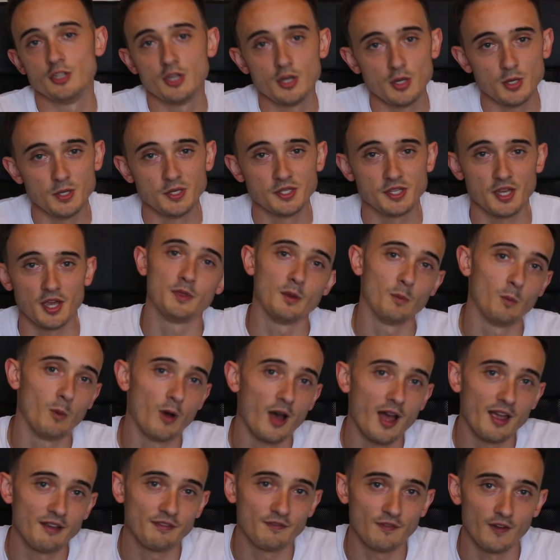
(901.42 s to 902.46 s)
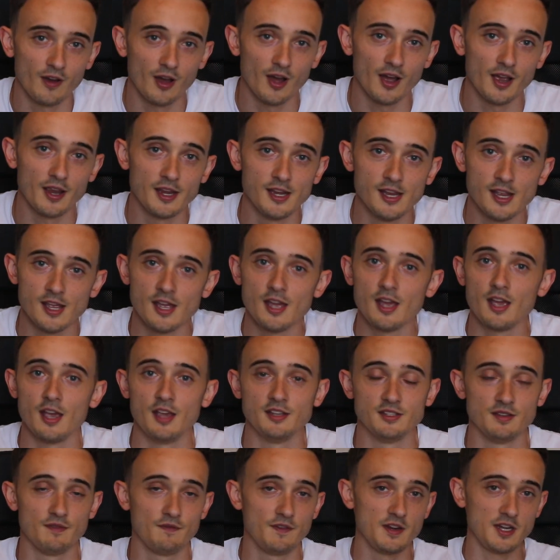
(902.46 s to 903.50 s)
use the Wi-Fi
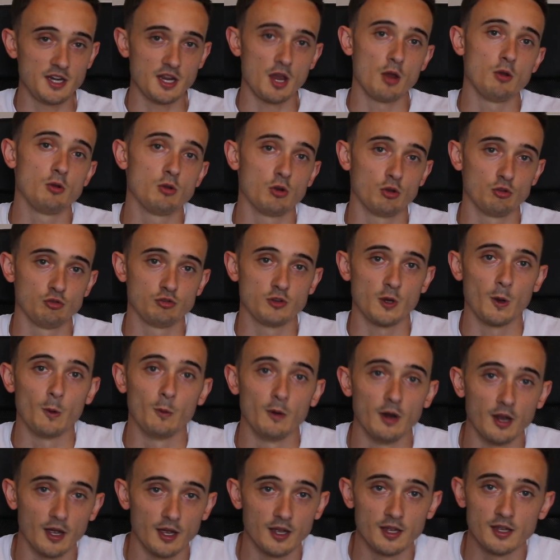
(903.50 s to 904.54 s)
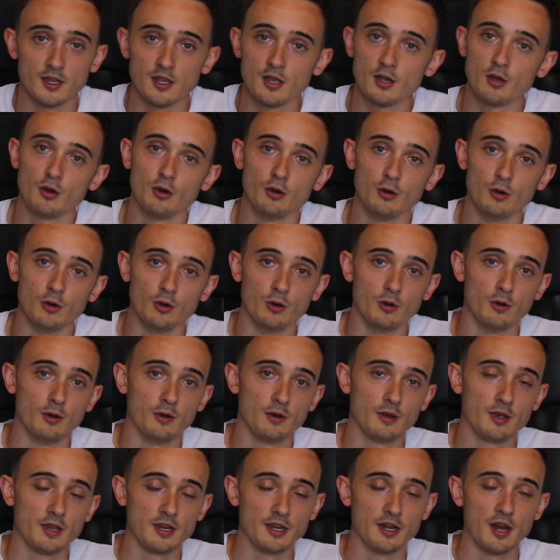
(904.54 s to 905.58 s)
as a video controller,
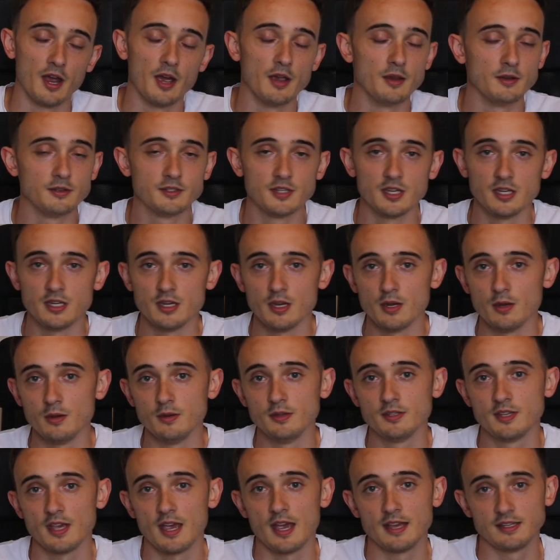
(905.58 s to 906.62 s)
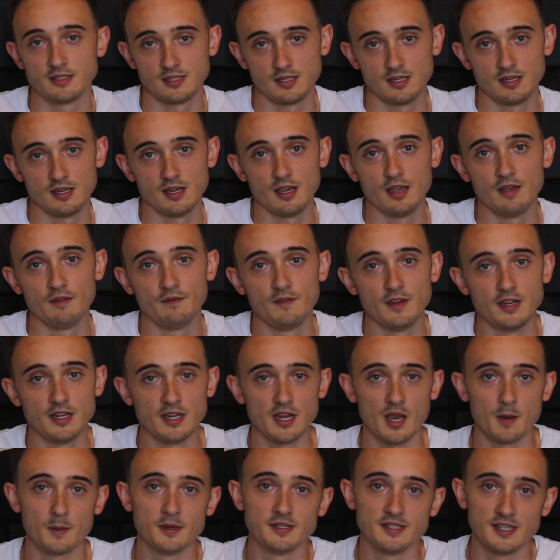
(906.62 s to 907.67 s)
or to use as a
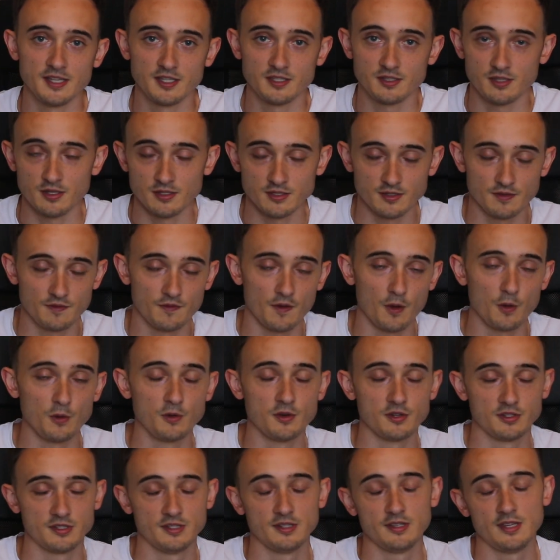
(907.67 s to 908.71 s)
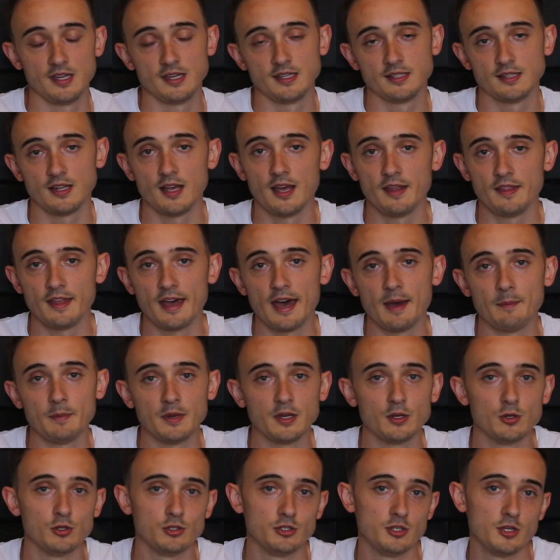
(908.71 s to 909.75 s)
video assistant to focus and things like that,
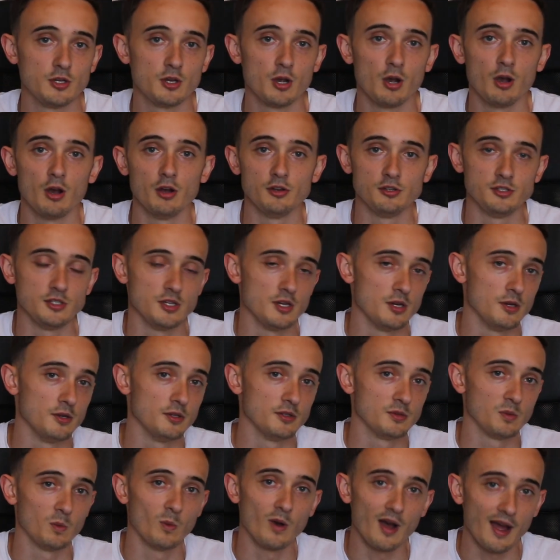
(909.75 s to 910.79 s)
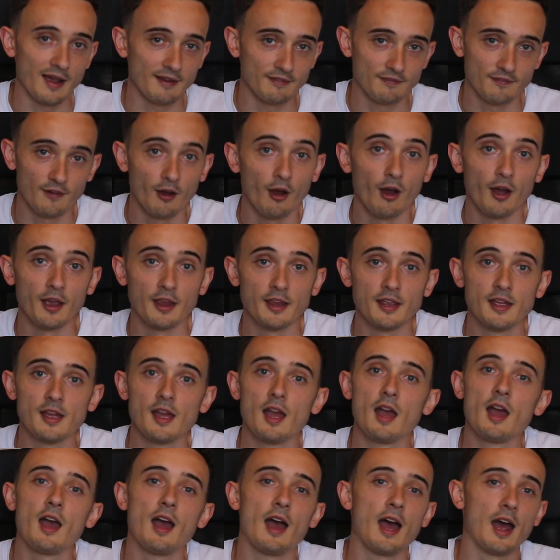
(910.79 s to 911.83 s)
because you can't use Wi-Fi
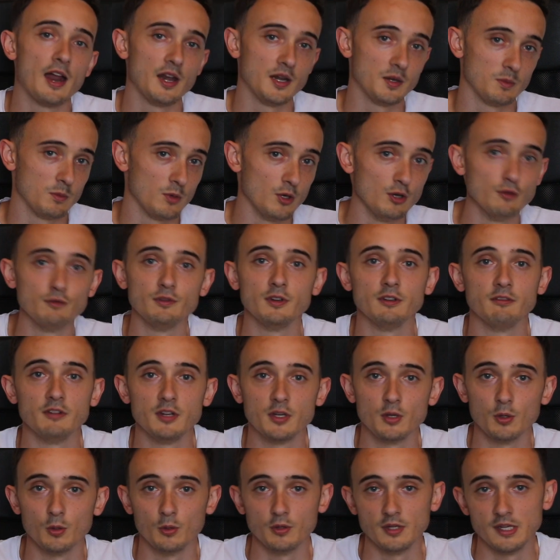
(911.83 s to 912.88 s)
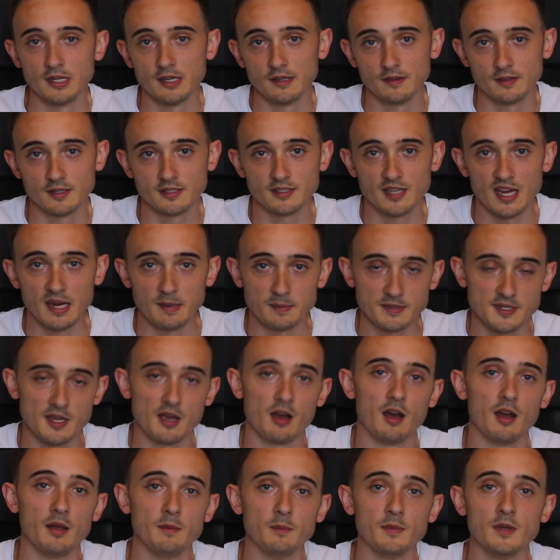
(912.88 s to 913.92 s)
and movie recording at the same
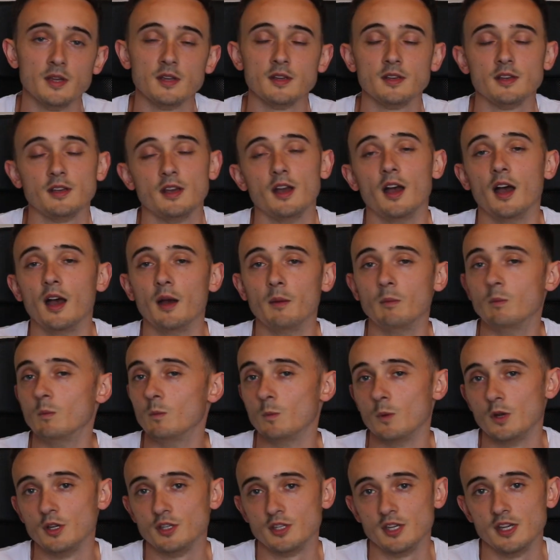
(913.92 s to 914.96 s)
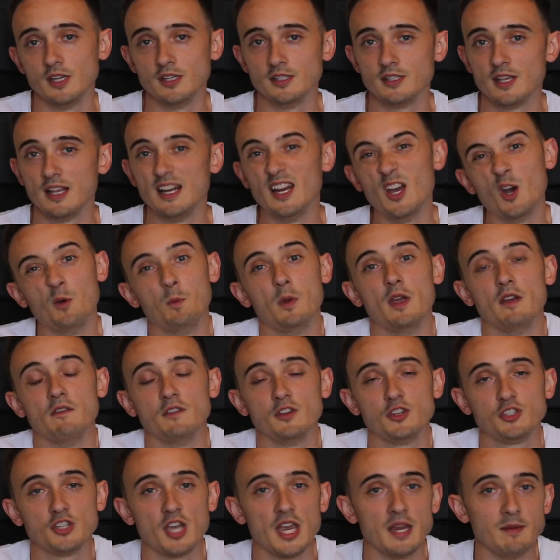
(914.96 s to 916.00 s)
time, which is a little bit of
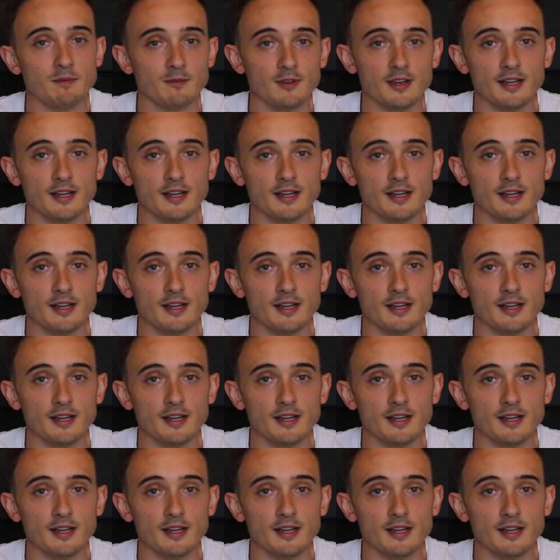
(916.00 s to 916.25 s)
a shame